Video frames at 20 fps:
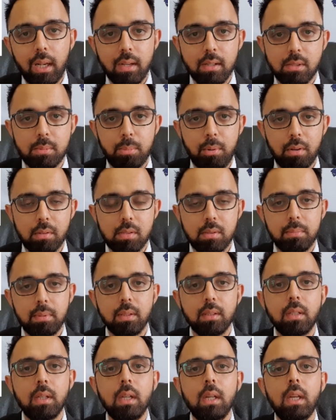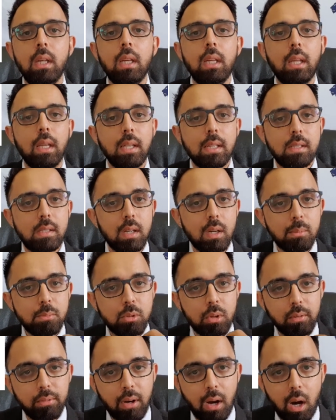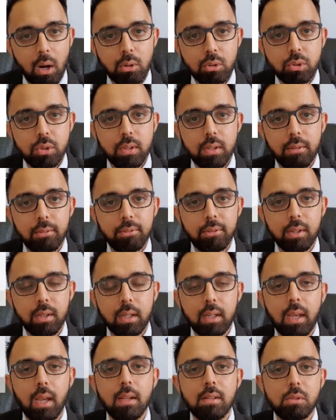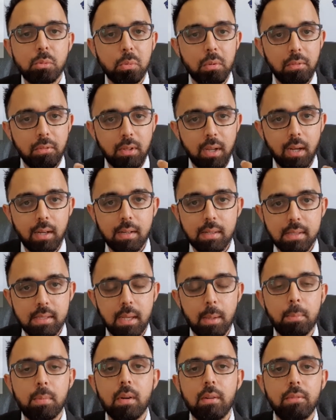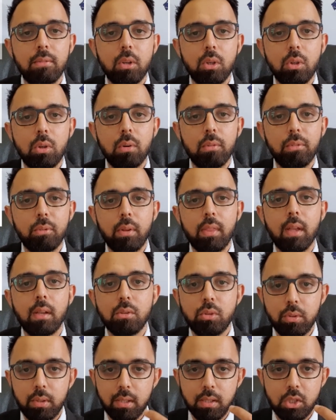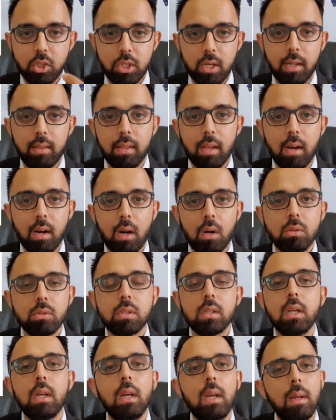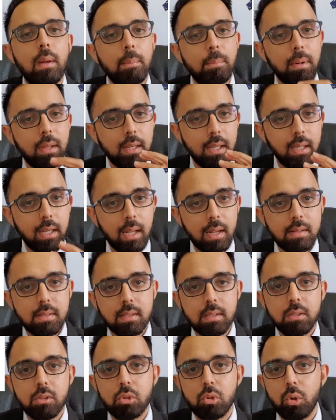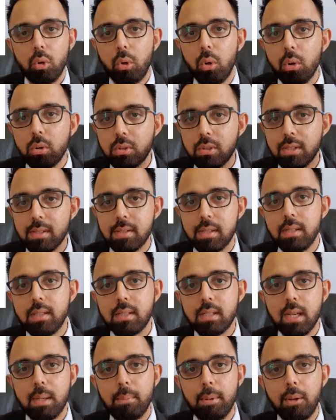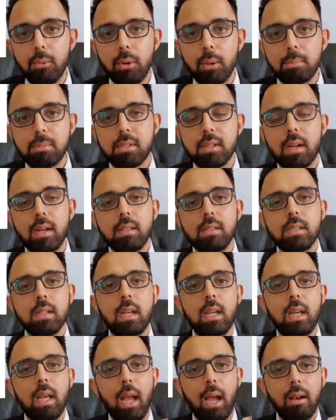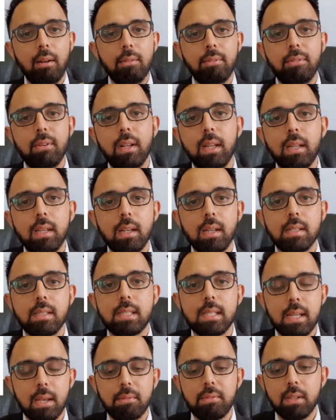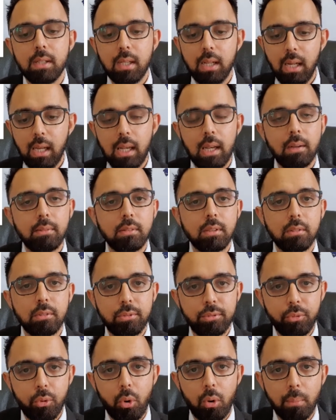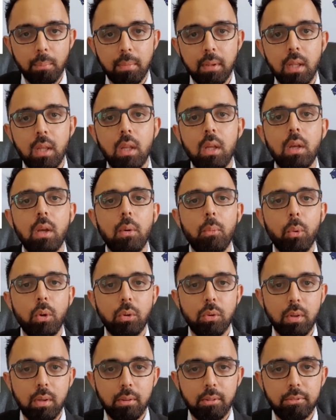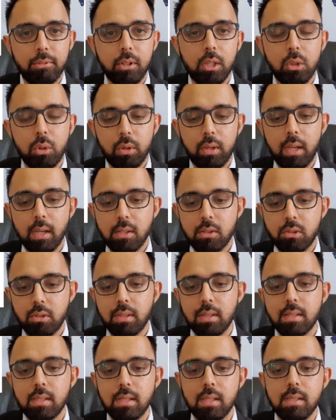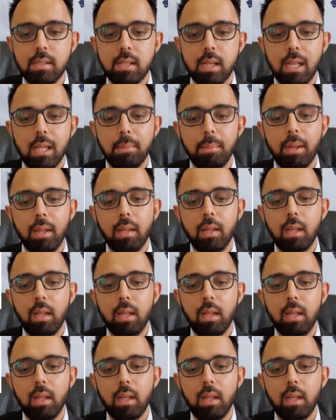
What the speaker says: as possible. In terms of how to refer a case, we've done a separate video for that. You can check that out. But in essence, you go to the CCMA website and fill in a 711 form where you refer your case to the CCMA.